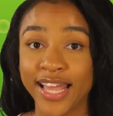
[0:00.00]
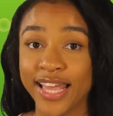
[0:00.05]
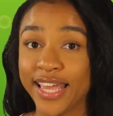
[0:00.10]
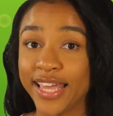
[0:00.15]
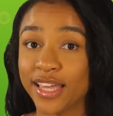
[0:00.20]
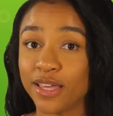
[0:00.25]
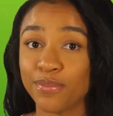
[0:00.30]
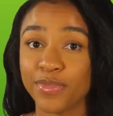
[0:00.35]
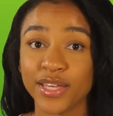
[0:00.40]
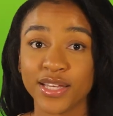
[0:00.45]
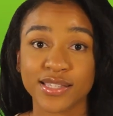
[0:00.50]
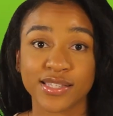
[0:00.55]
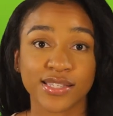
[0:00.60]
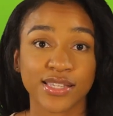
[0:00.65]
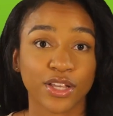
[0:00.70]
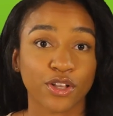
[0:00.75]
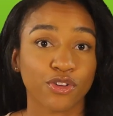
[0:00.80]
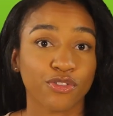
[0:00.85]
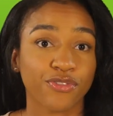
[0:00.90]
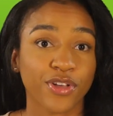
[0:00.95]
It can be a
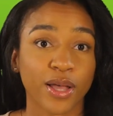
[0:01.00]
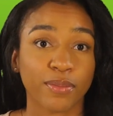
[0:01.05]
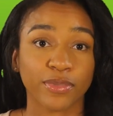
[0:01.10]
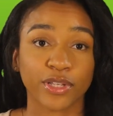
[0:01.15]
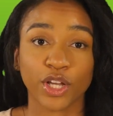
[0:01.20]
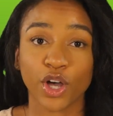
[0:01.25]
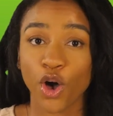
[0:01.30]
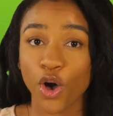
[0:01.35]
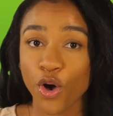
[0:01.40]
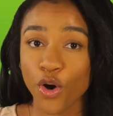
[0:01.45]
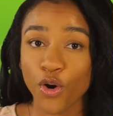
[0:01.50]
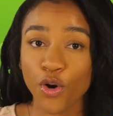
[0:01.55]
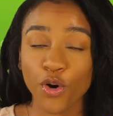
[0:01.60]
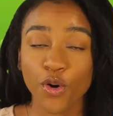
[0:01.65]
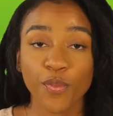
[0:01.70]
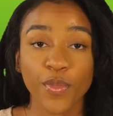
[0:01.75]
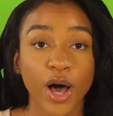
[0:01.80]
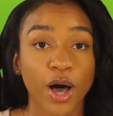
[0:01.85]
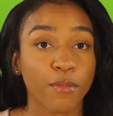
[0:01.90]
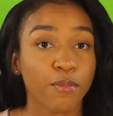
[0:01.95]
single family
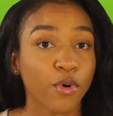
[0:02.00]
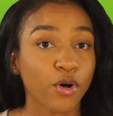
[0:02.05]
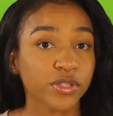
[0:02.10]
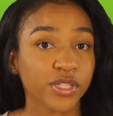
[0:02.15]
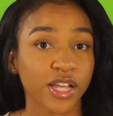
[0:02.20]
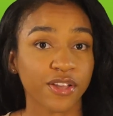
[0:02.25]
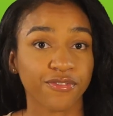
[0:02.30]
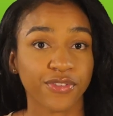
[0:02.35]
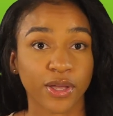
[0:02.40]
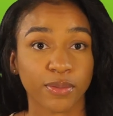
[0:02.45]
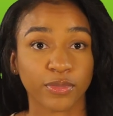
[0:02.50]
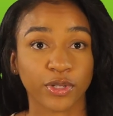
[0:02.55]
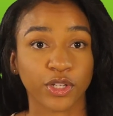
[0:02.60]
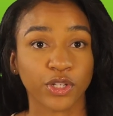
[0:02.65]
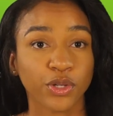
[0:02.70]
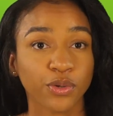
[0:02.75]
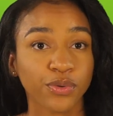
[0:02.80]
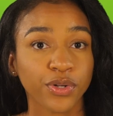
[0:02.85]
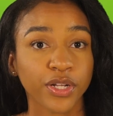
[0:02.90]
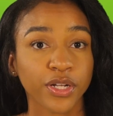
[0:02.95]
home, a
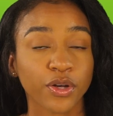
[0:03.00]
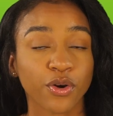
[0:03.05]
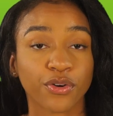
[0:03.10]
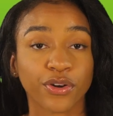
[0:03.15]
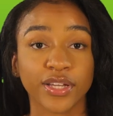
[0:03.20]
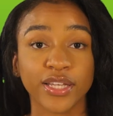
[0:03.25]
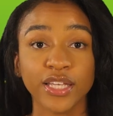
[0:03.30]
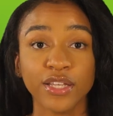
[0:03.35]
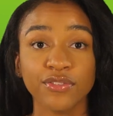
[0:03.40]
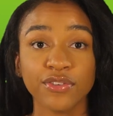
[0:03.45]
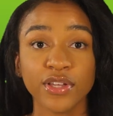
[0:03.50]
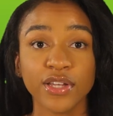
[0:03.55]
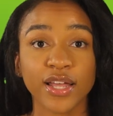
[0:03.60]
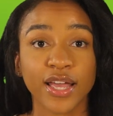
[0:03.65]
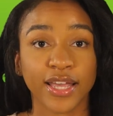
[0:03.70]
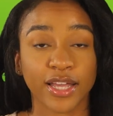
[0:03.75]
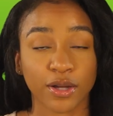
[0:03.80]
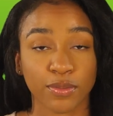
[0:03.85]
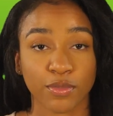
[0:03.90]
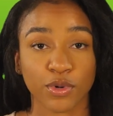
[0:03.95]
multifamily unit, or even
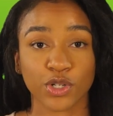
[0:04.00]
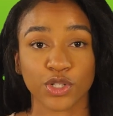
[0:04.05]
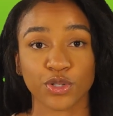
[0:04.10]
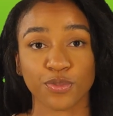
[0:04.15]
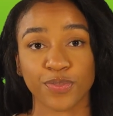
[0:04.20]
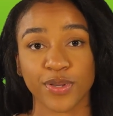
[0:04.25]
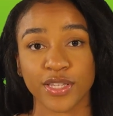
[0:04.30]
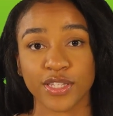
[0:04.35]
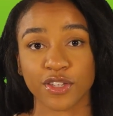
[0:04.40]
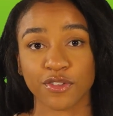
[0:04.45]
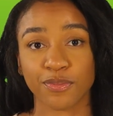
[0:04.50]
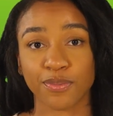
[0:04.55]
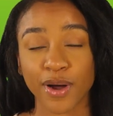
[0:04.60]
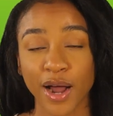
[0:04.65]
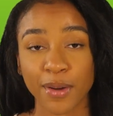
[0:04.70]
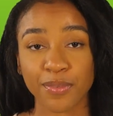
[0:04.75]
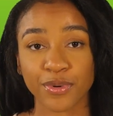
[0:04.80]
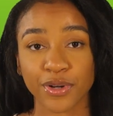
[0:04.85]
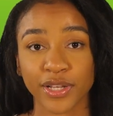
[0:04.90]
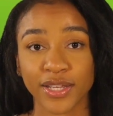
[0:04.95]
a commercial piece of
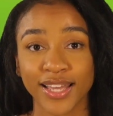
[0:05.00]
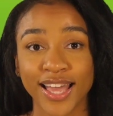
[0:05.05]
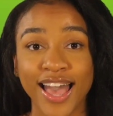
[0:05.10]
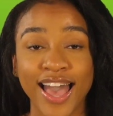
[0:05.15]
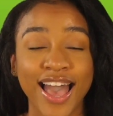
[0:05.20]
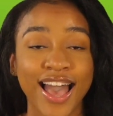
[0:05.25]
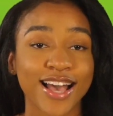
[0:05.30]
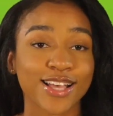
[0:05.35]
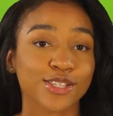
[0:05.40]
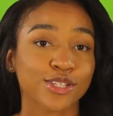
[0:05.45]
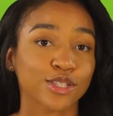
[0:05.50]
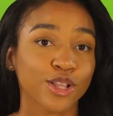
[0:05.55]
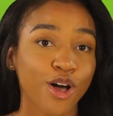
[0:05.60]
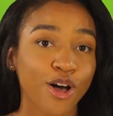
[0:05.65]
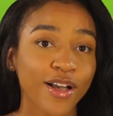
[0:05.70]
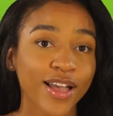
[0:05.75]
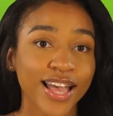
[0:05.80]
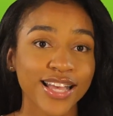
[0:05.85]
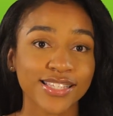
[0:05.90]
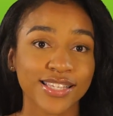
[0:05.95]
property, as
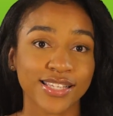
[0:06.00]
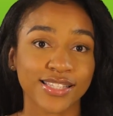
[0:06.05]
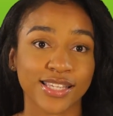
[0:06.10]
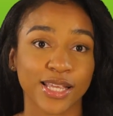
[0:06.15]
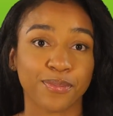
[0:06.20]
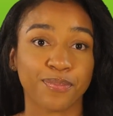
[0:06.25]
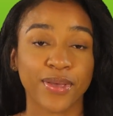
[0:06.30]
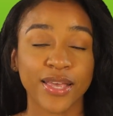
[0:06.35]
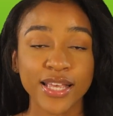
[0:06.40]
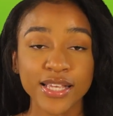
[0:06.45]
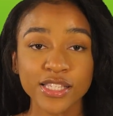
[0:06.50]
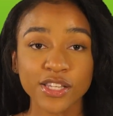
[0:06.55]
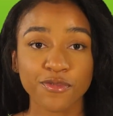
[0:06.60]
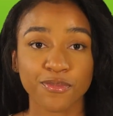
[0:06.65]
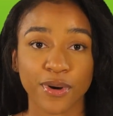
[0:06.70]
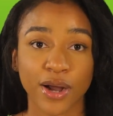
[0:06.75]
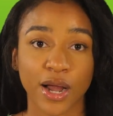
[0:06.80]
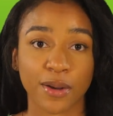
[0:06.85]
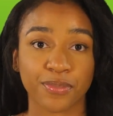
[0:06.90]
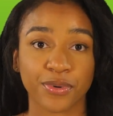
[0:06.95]
long as it's a piece
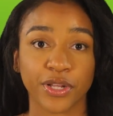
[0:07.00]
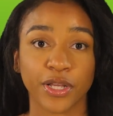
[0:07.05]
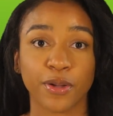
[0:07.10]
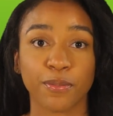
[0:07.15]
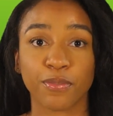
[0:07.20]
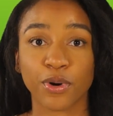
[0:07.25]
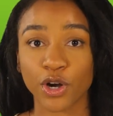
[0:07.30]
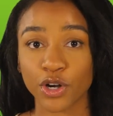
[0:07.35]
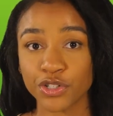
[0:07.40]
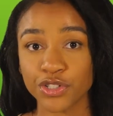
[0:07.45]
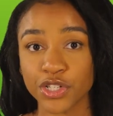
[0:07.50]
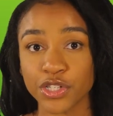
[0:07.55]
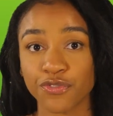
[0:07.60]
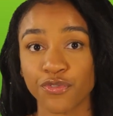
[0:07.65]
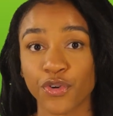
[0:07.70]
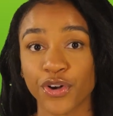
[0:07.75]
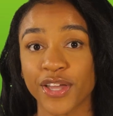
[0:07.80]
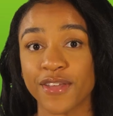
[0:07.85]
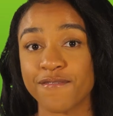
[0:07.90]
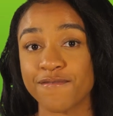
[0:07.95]
of property purchased
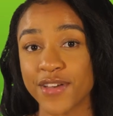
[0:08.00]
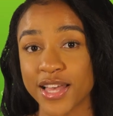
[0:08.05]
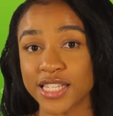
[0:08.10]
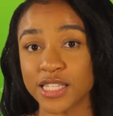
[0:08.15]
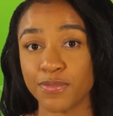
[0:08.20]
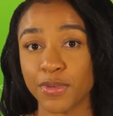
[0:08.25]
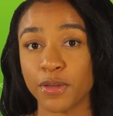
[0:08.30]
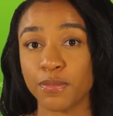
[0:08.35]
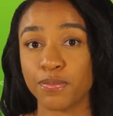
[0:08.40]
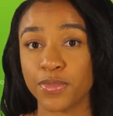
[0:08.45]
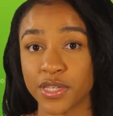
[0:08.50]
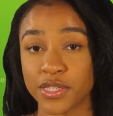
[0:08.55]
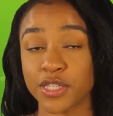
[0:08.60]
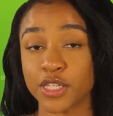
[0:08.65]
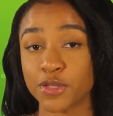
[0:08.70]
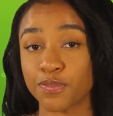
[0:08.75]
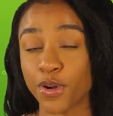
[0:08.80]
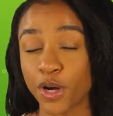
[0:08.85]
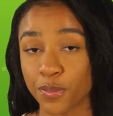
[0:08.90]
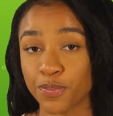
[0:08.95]
for investment
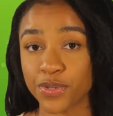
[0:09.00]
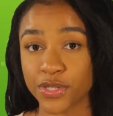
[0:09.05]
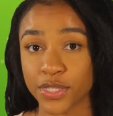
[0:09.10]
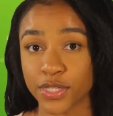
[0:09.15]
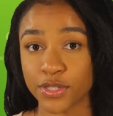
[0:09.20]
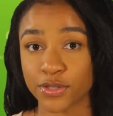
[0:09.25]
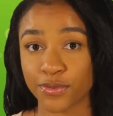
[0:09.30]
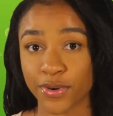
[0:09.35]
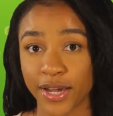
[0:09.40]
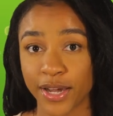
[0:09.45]
business purposes,